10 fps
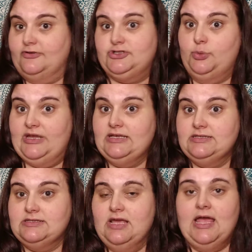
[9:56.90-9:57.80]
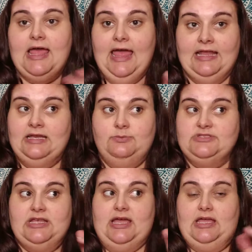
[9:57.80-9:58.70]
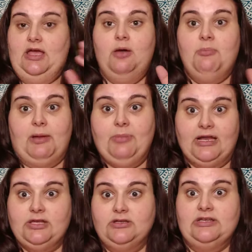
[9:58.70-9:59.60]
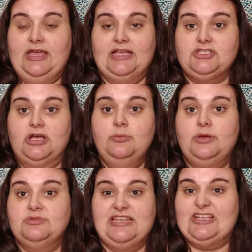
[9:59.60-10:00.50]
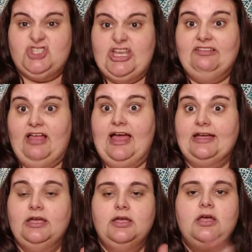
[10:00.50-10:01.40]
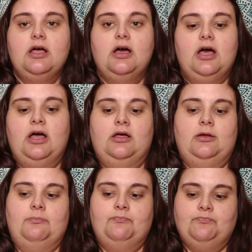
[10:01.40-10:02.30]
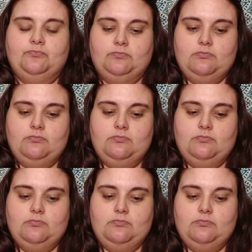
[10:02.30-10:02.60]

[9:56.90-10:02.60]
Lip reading: for 2 weeks, and it was like my body couldn't catch up. It was like jet lag. At